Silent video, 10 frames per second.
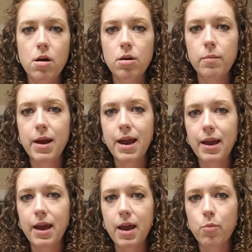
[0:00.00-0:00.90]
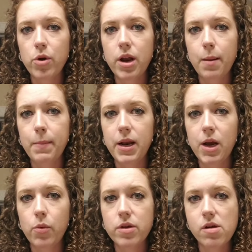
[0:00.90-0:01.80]
my A game when I'm
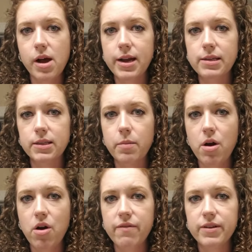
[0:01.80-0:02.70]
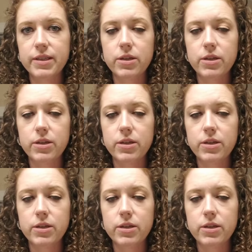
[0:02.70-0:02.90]
meeting with clients in my office.